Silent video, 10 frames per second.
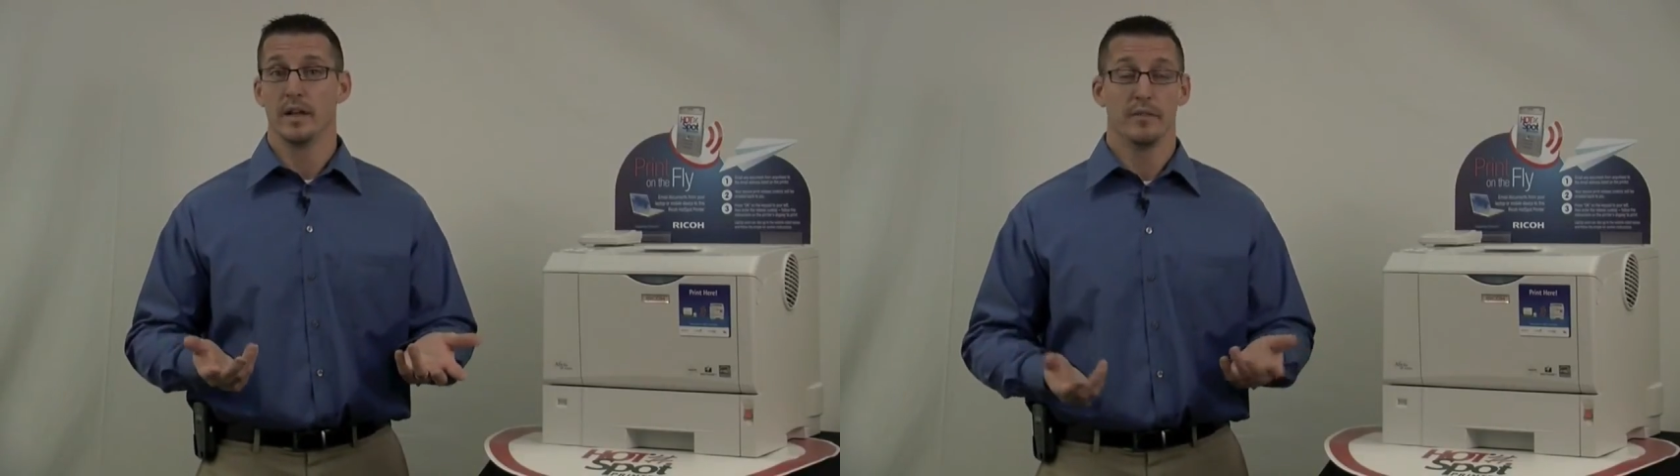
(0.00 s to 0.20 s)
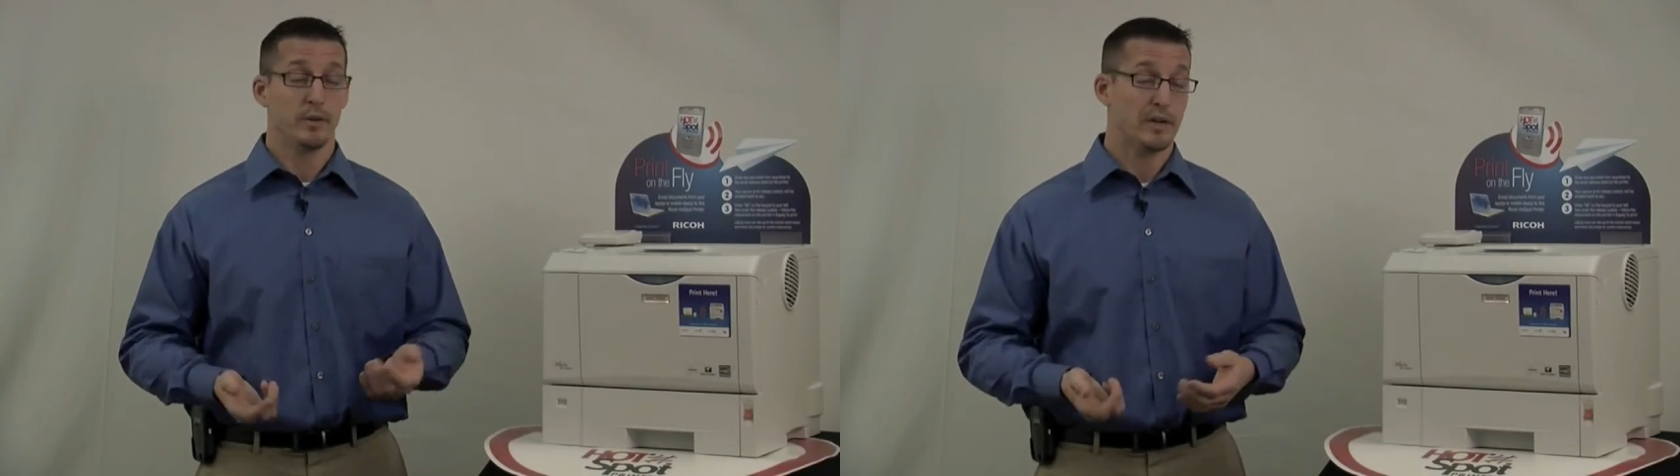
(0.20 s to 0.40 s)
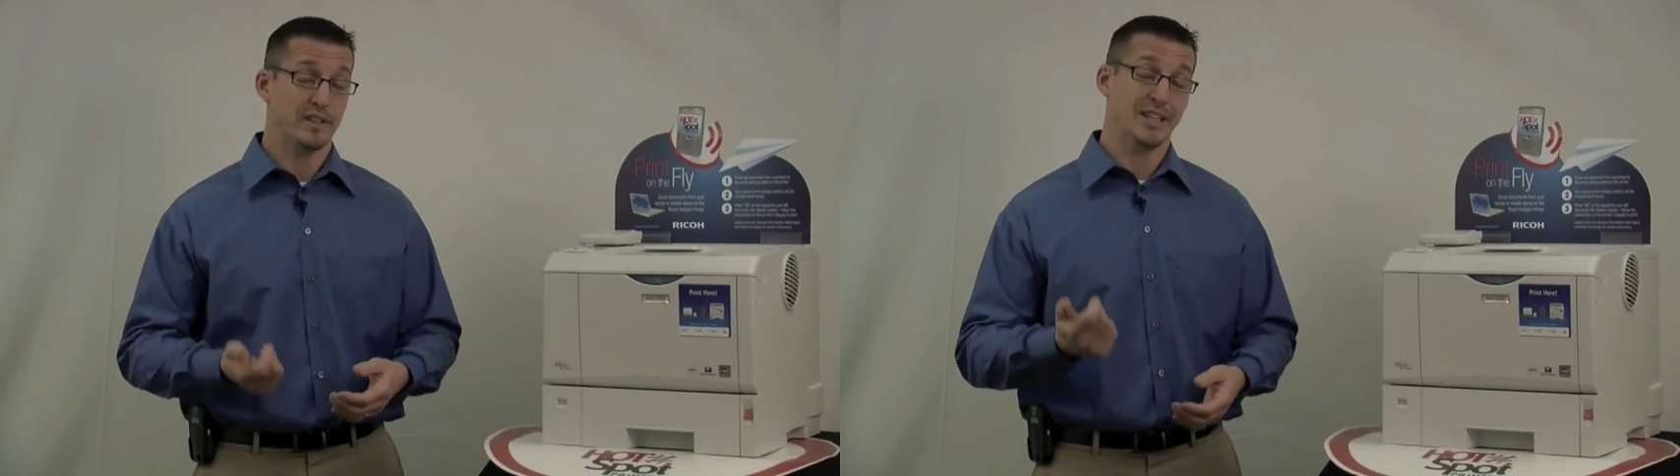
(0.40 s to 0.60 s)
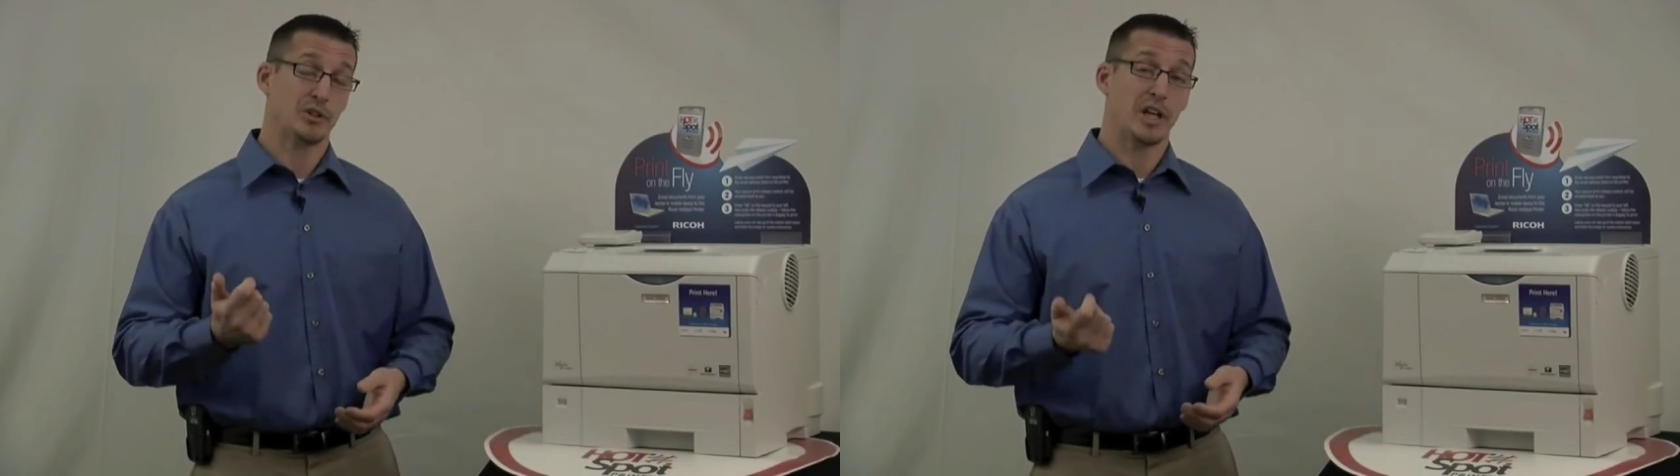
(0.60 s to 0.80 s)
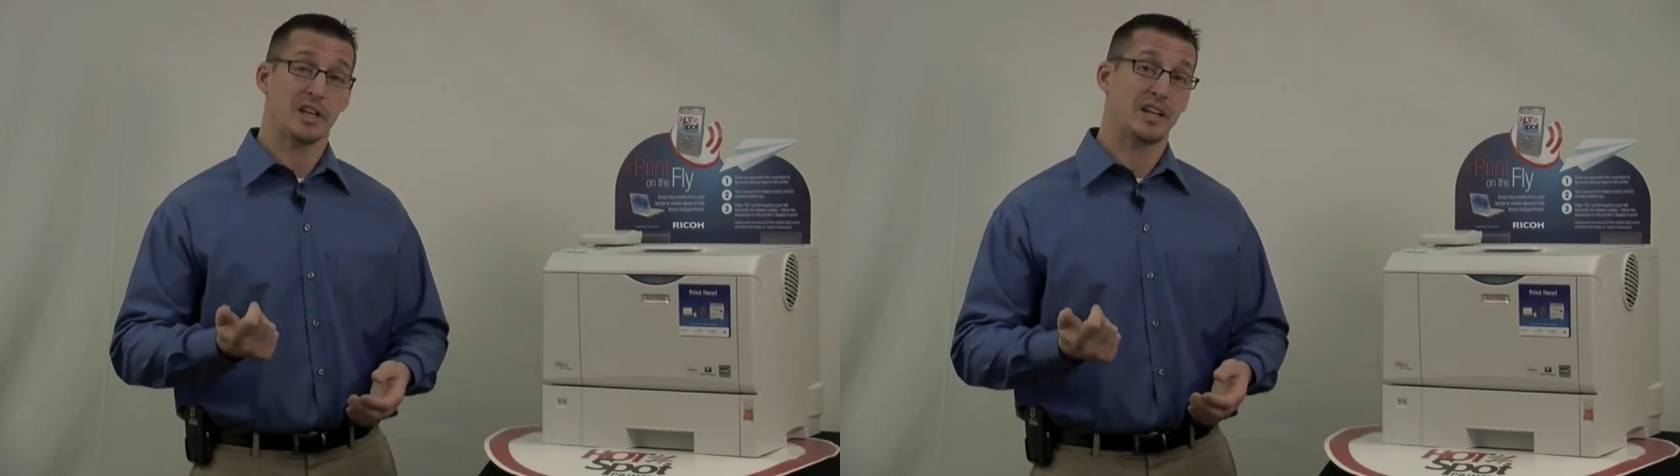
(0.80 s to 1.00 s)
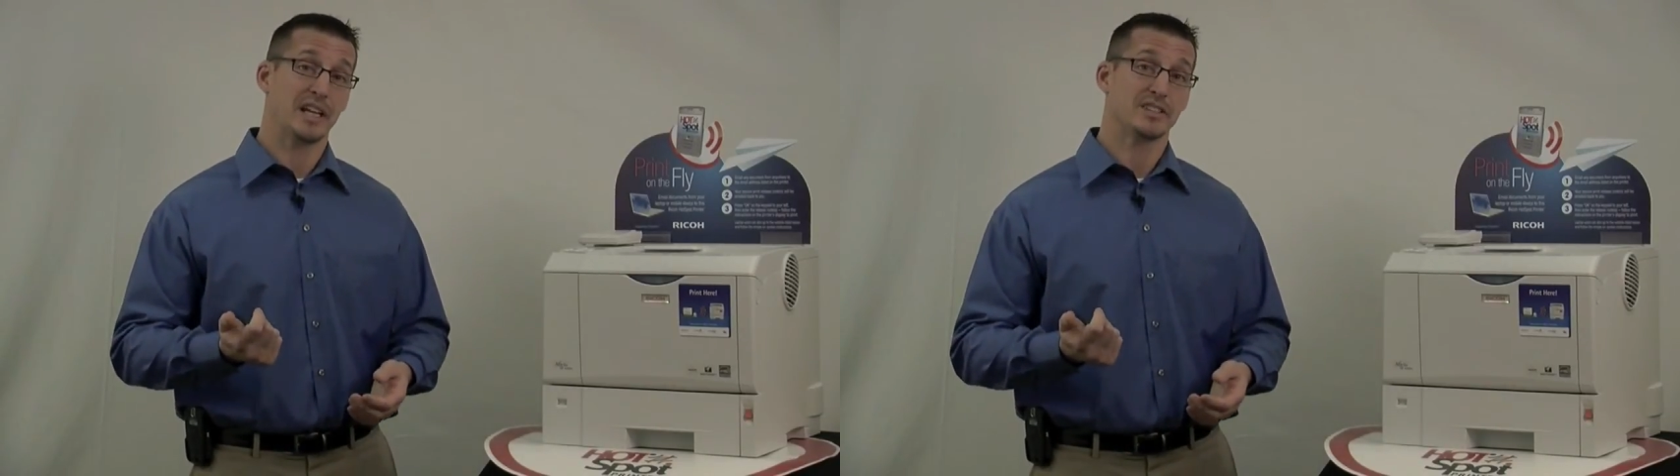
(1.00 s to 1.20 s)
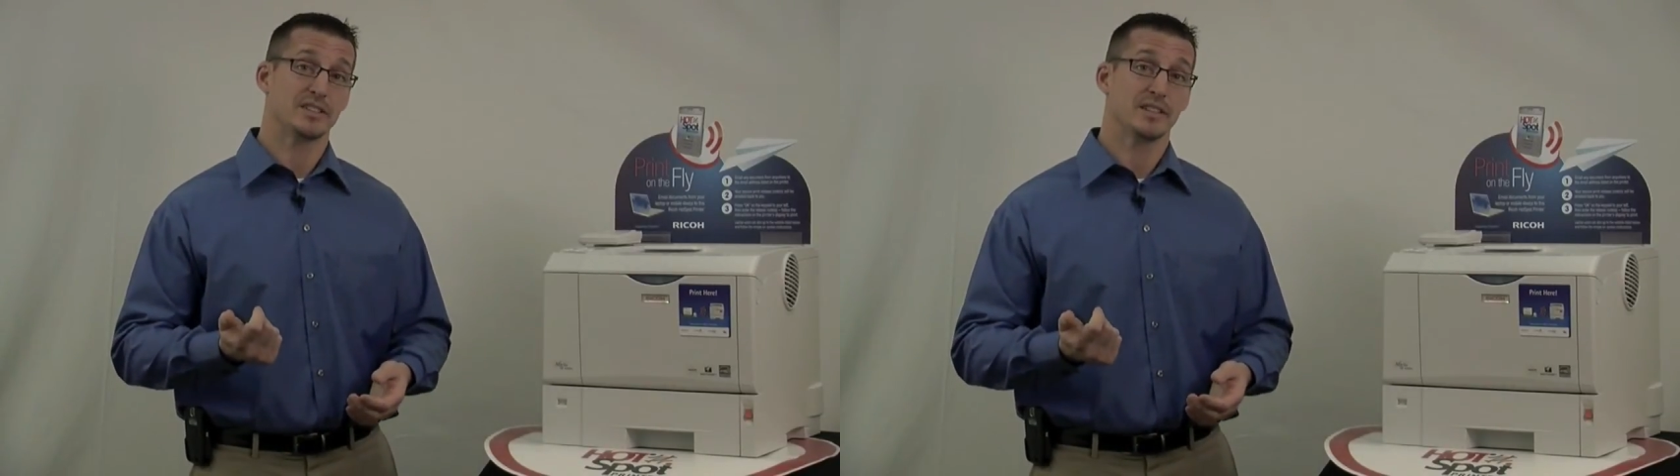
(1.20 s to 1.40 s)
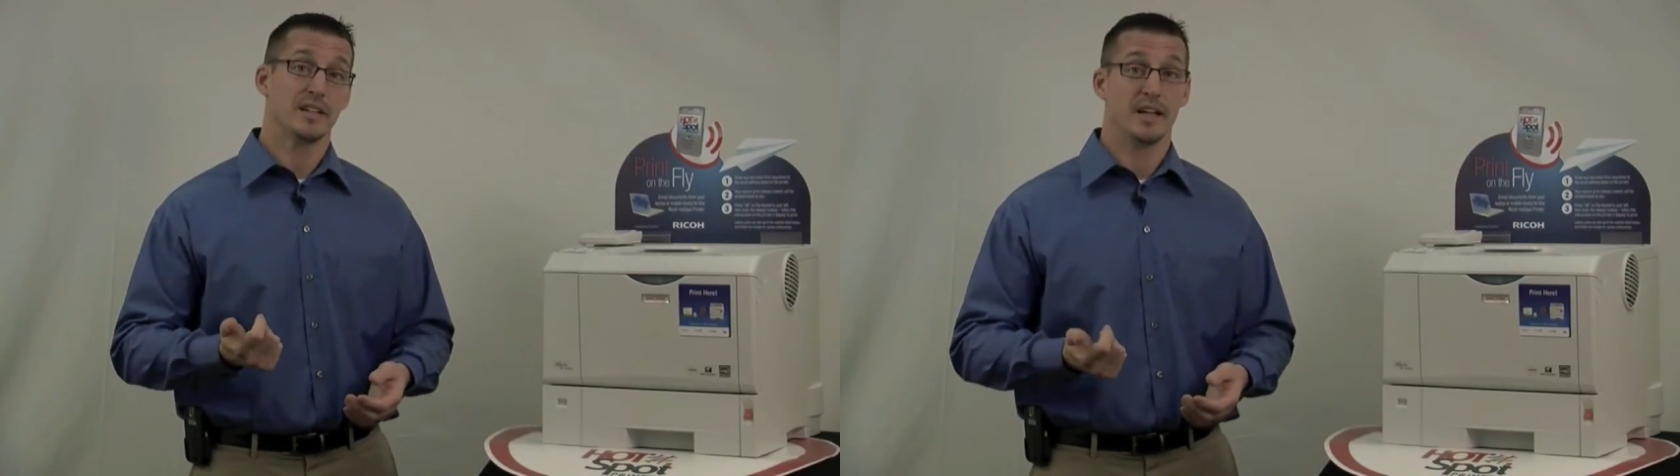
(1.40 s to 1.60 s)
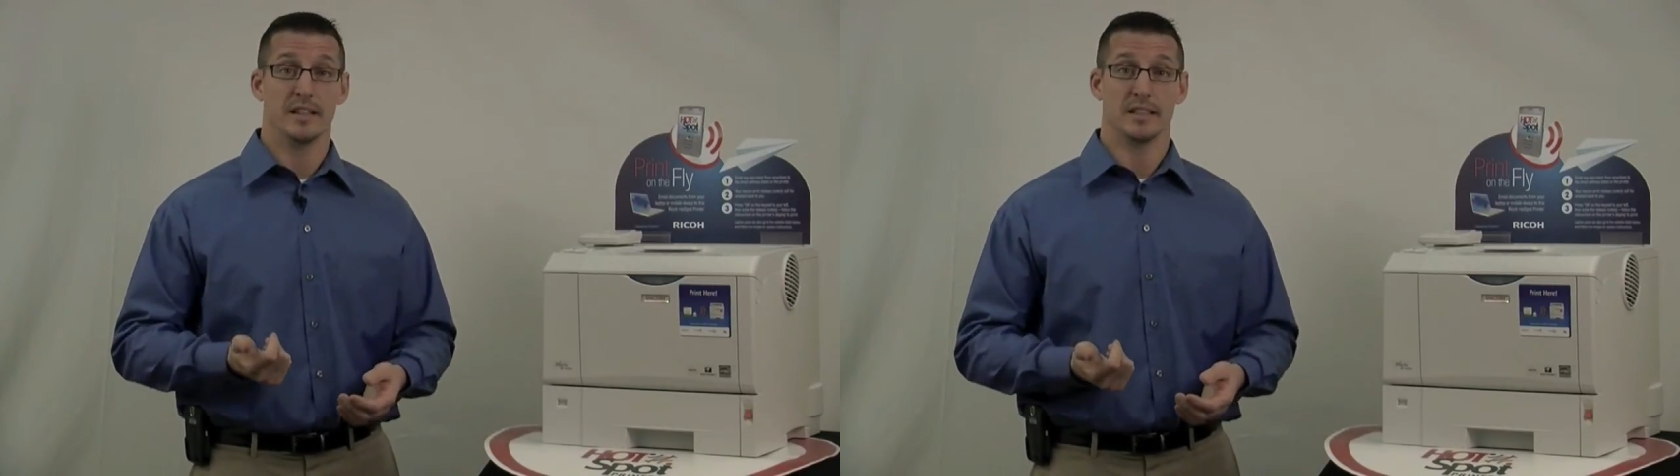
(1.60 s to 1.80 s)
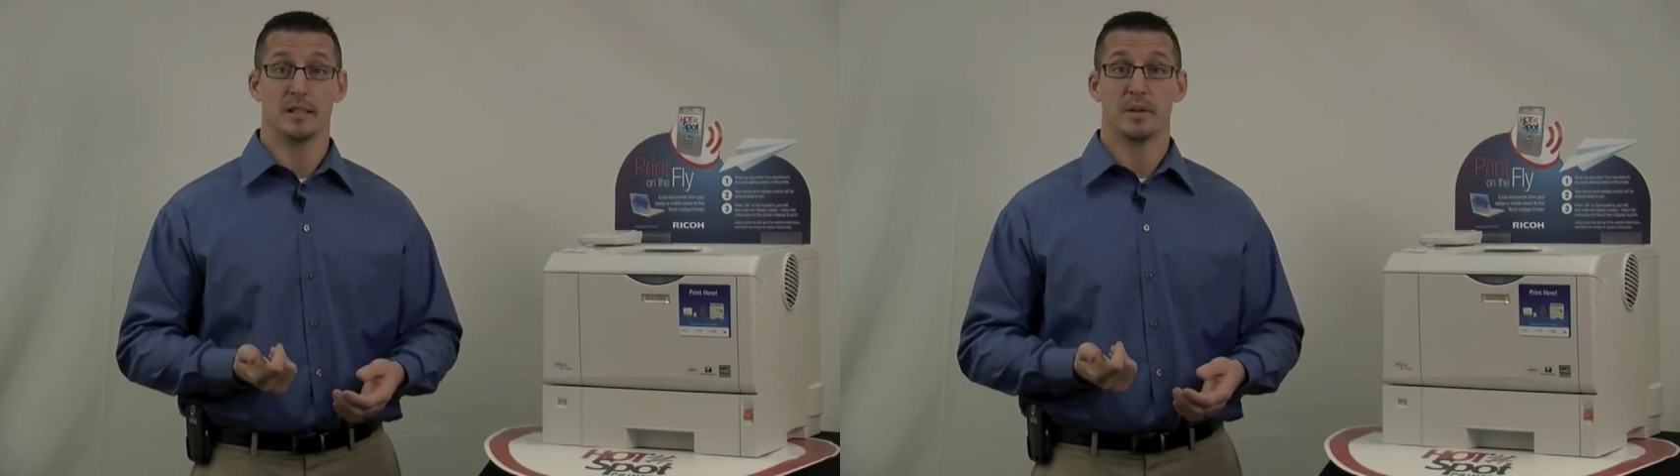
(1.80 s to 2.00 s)
If you have an internet connection
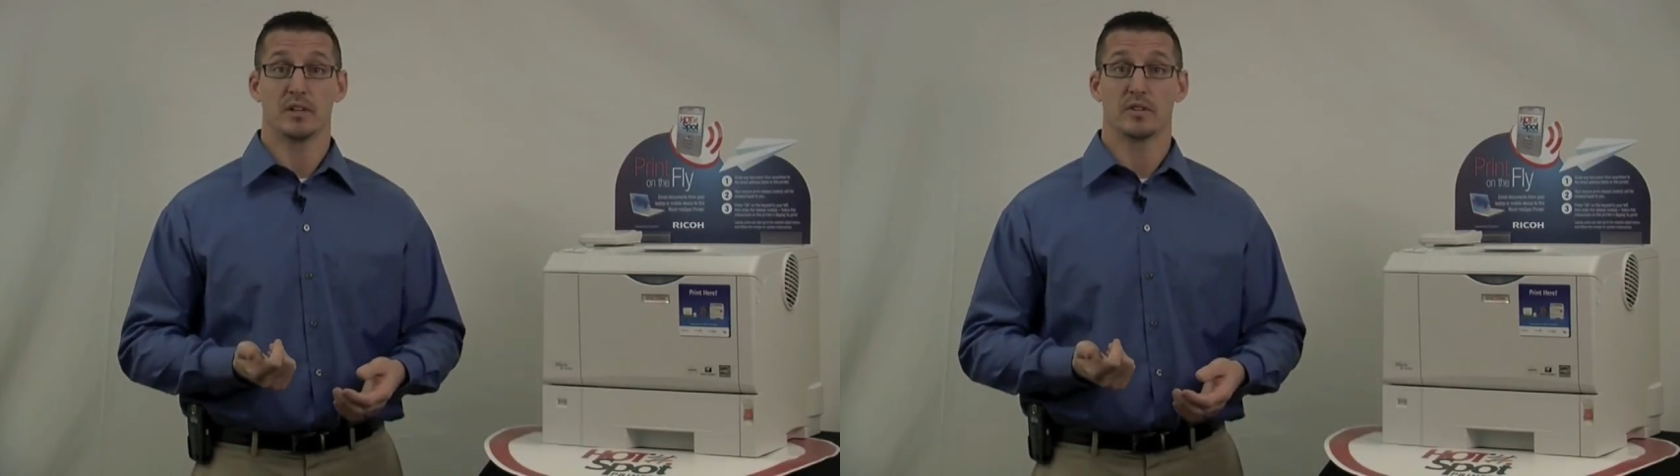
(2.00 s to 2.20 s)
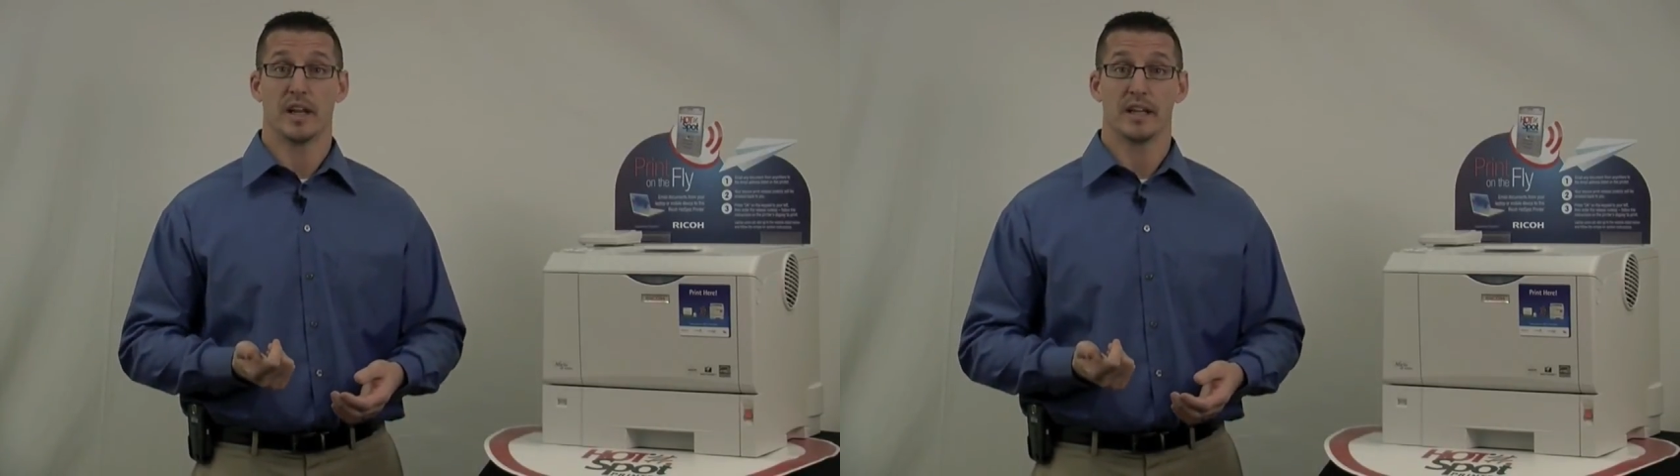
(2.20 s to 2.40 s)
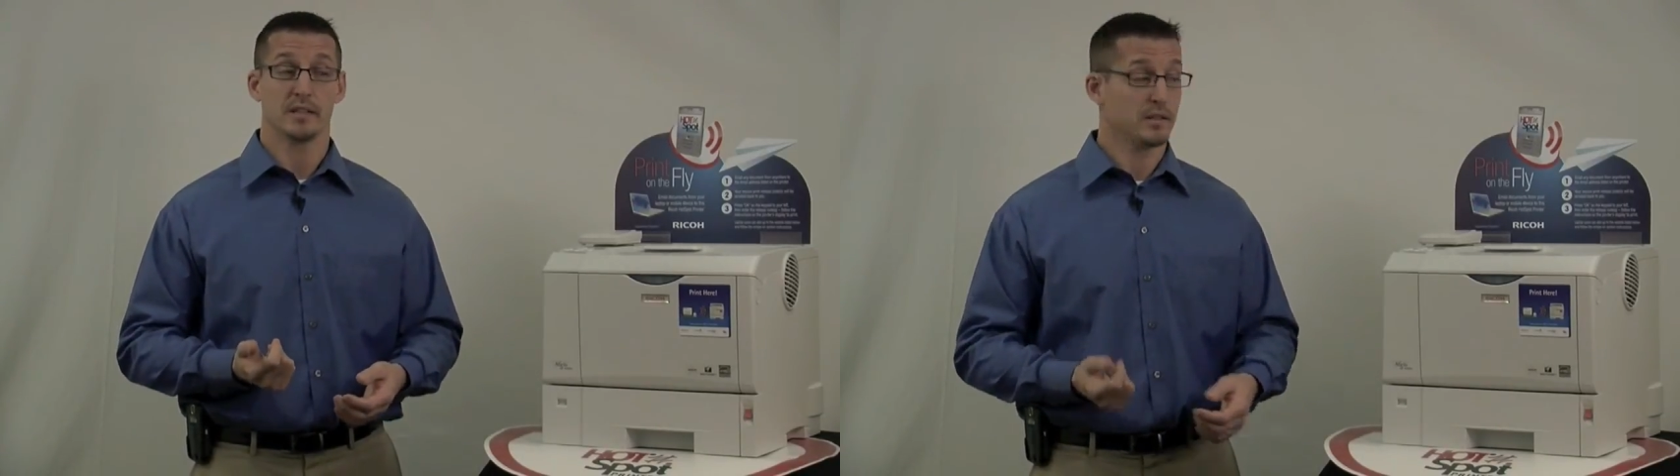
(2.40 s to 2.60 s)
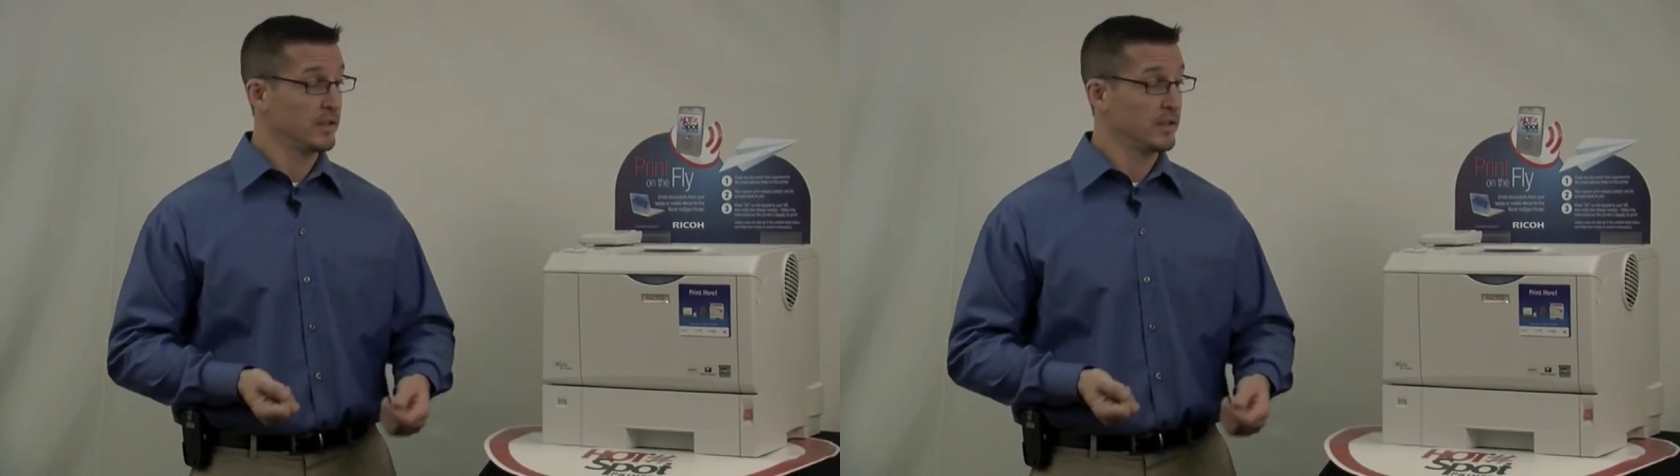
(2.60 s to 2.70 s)
and an email client,